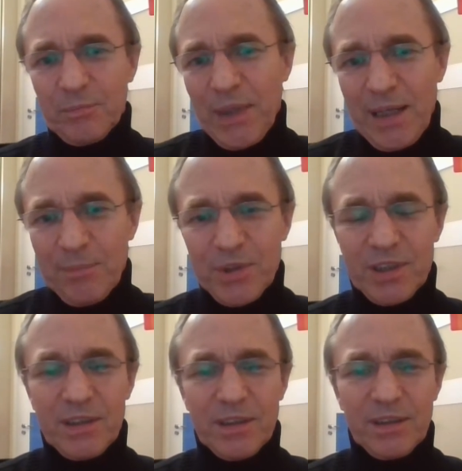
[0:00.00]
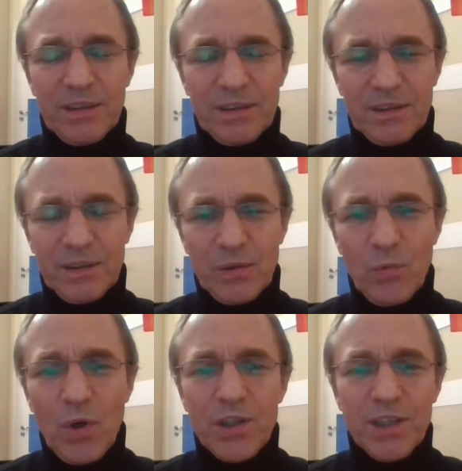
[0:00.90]
perhaps
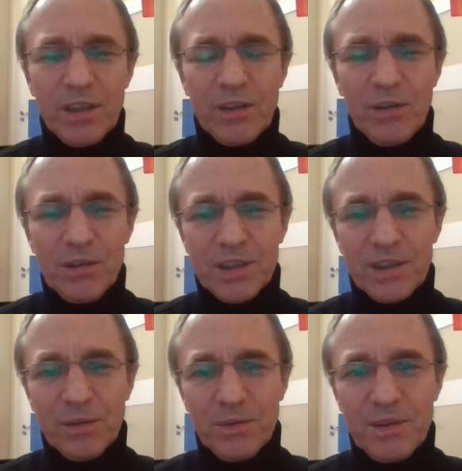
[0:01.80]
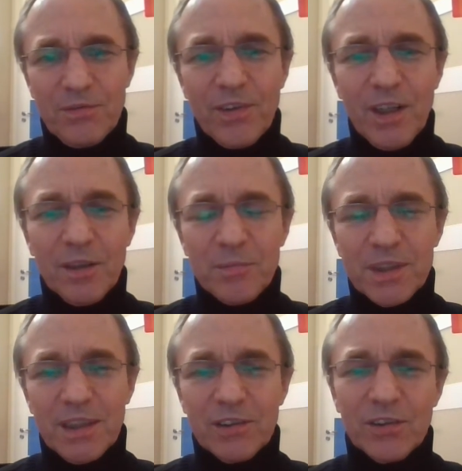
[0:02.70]
watching also the
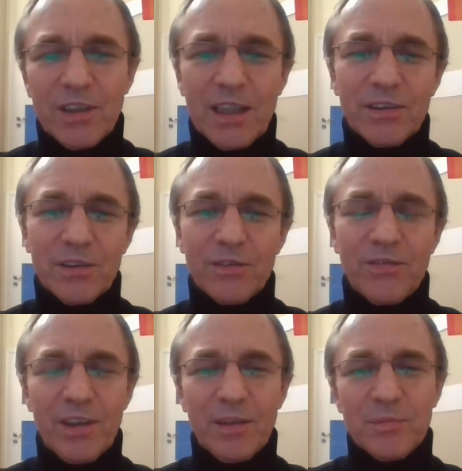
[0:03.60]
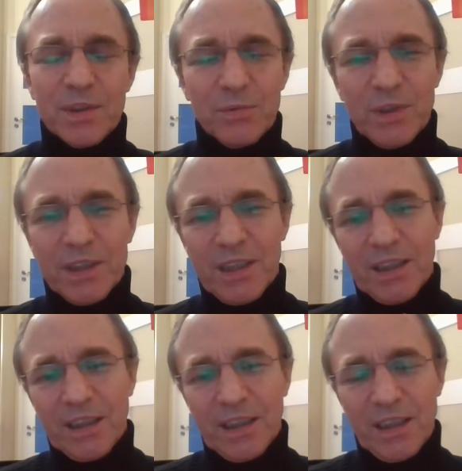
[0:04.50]
films, introductory films, which
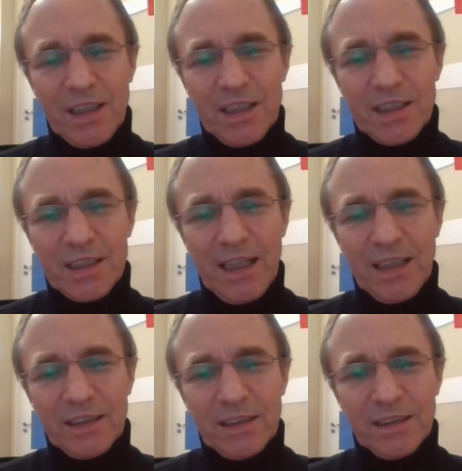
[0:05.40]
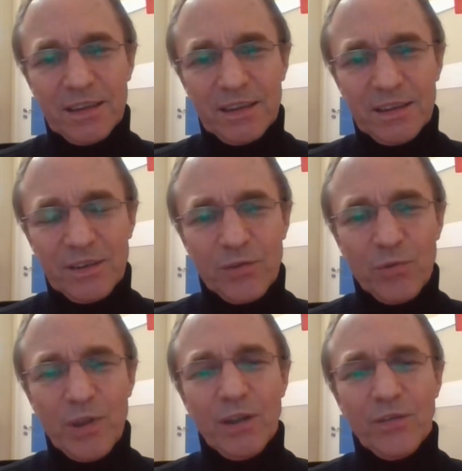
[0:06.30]
I send
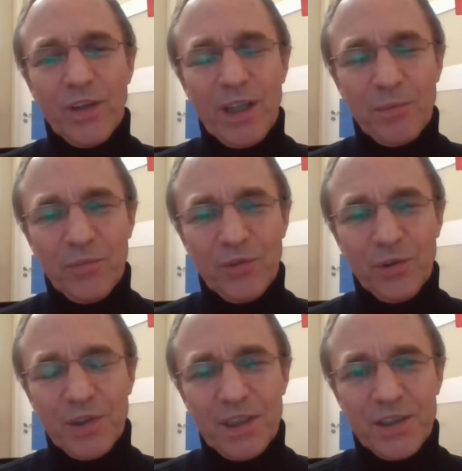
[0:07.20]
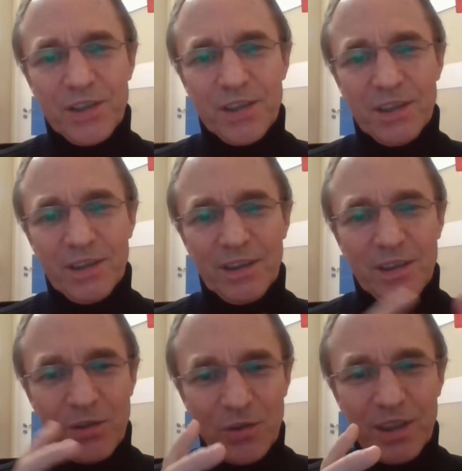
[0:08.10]
three of them for each
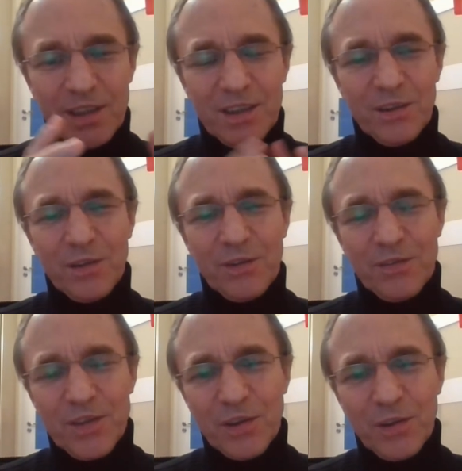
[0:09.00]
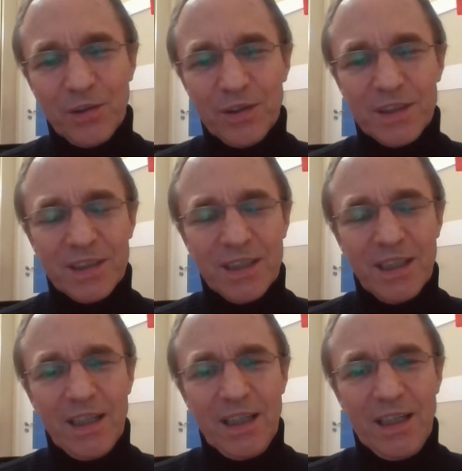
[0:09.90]
unit of the course.
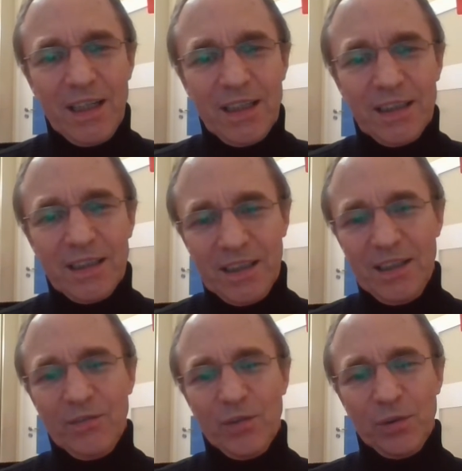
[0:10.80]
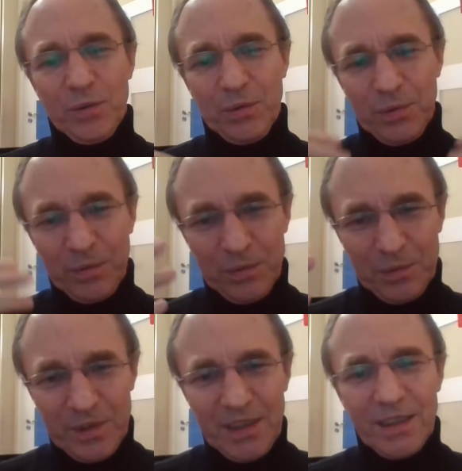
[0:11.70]
And if
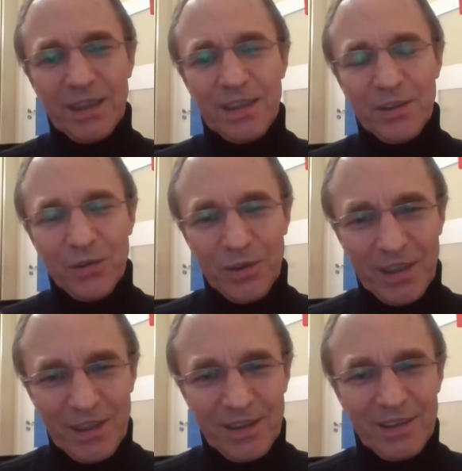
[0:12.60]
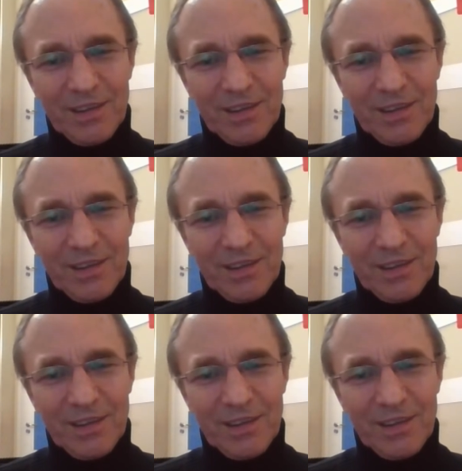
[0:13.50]
you did it during